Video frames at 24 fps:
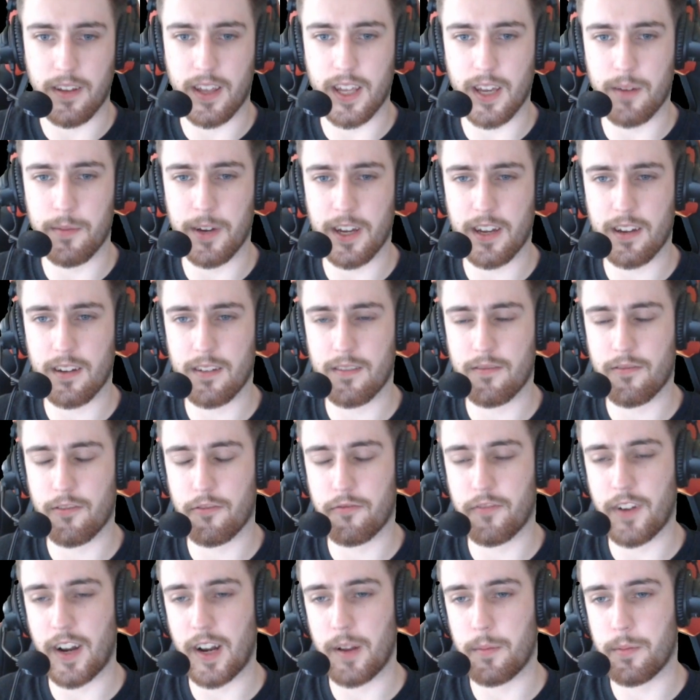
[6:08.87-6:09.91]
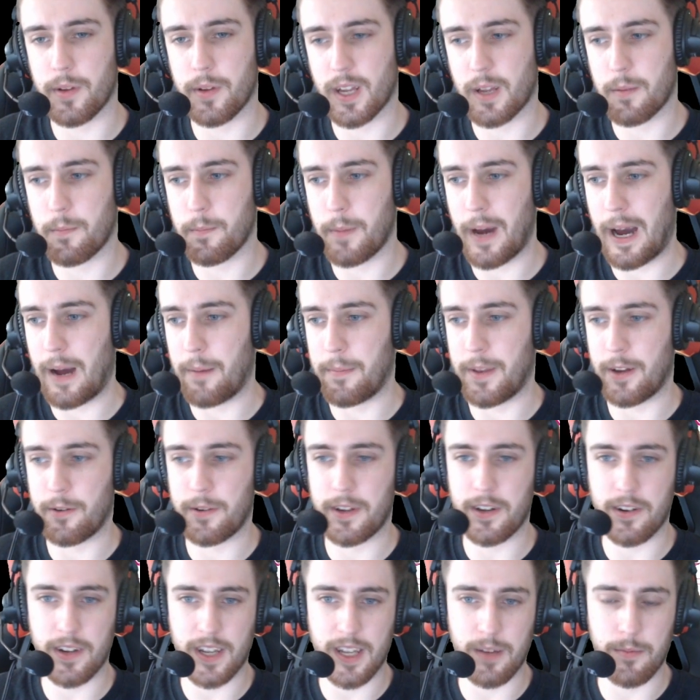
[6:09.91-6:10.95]
Gimmick for Fairy Peak. Bam, now
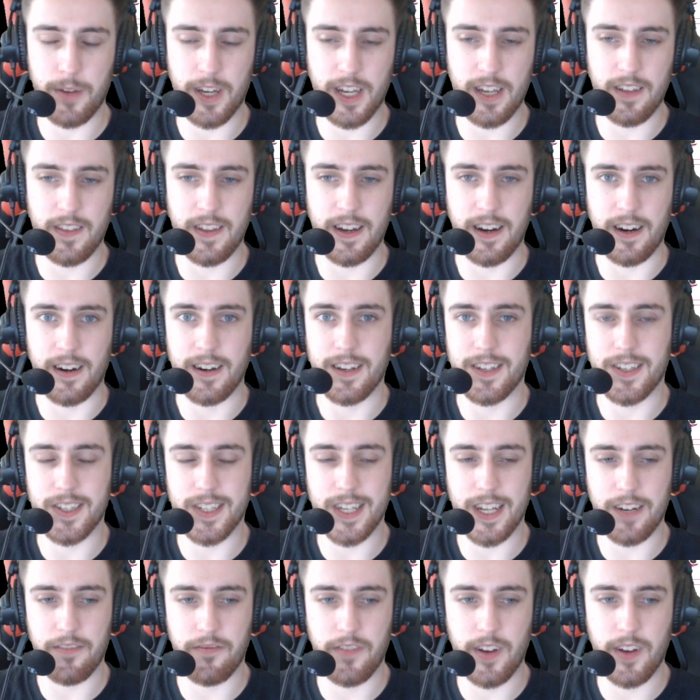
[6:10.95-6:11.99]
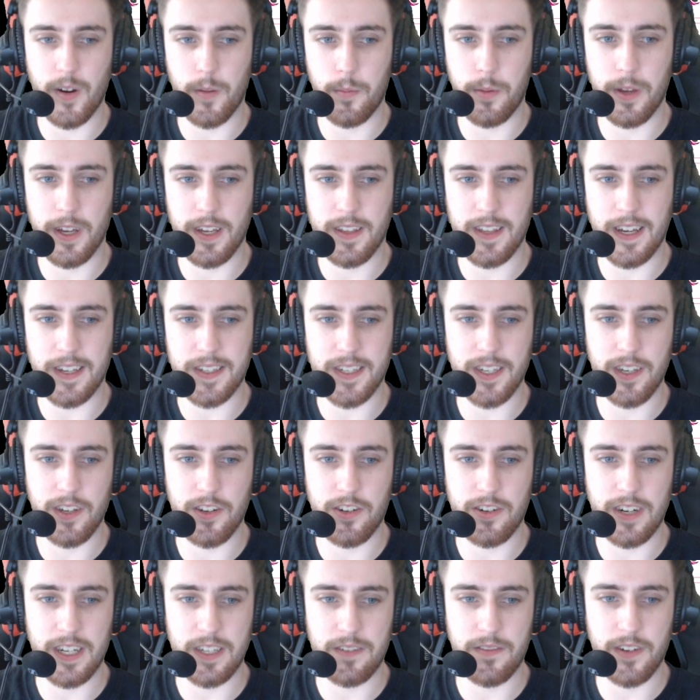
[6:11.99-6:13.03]
we got Gimmick in there instead of Fairy Peak. That's how you
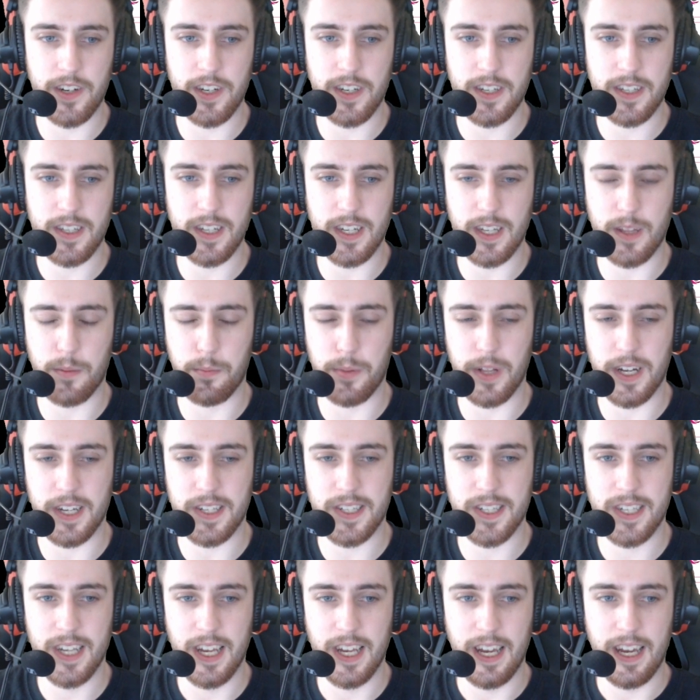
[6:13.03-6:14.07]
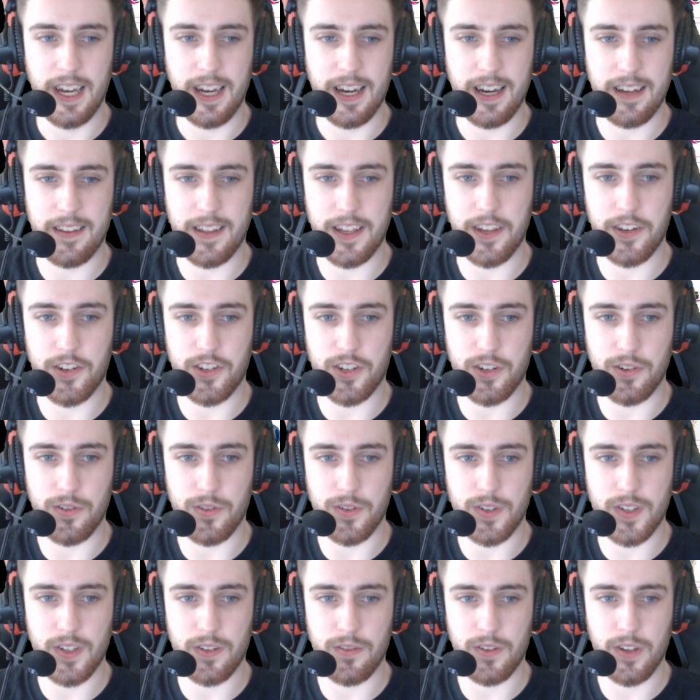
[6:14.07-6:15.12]
transfer. You just click the plus, then you
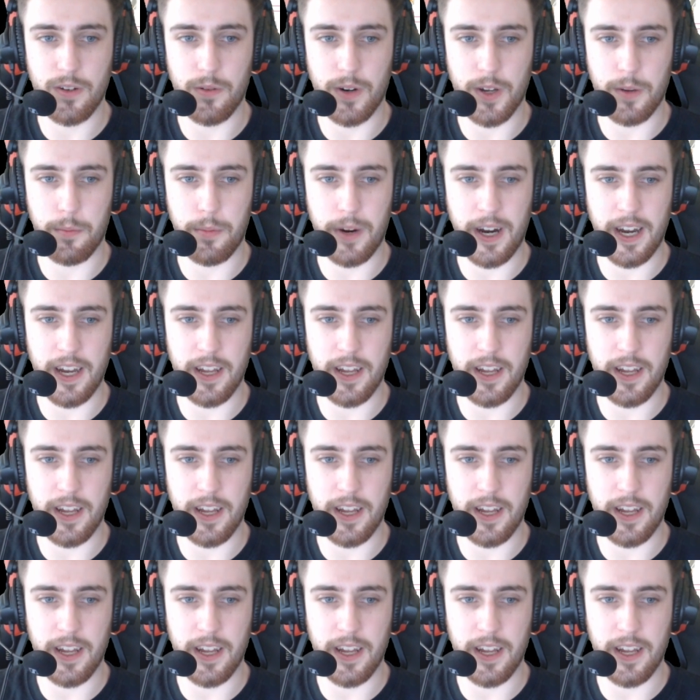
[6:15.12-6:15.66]
choose who you want to buy, and